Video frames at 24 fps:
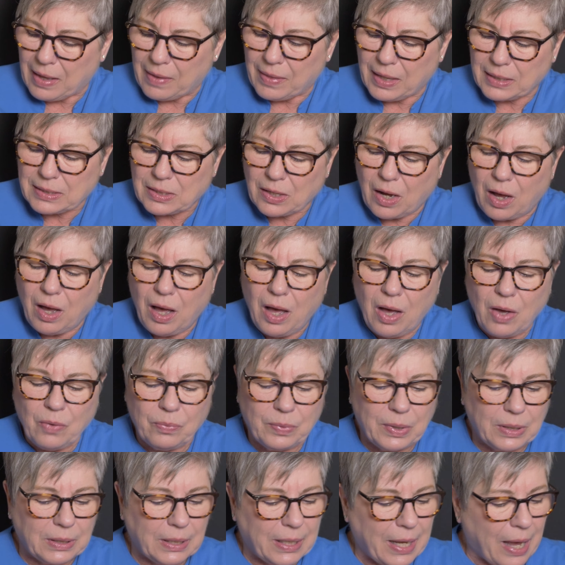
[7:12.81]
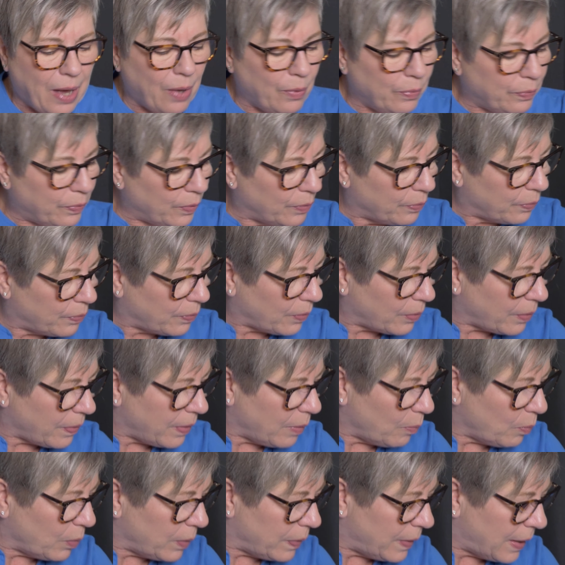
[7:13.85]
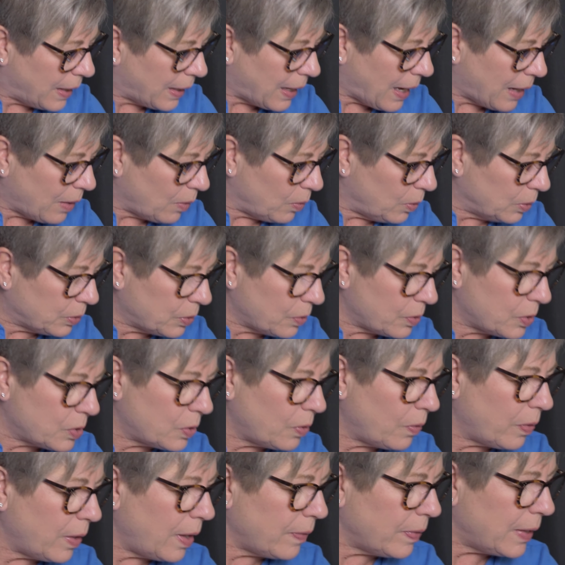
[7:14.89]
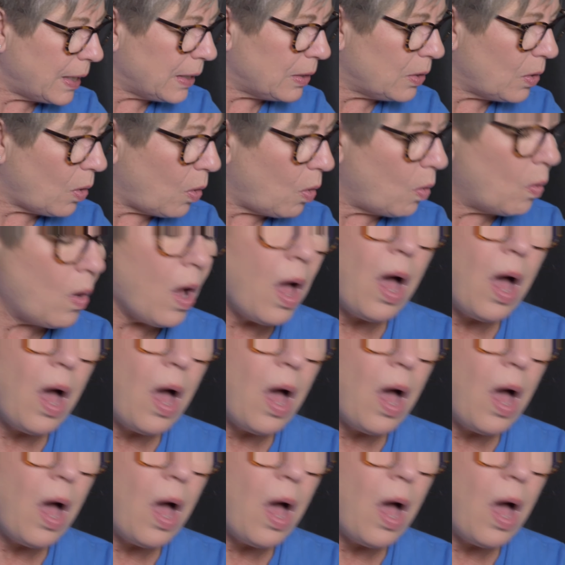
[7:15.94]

That's all really helpful for them when they get older, so that they know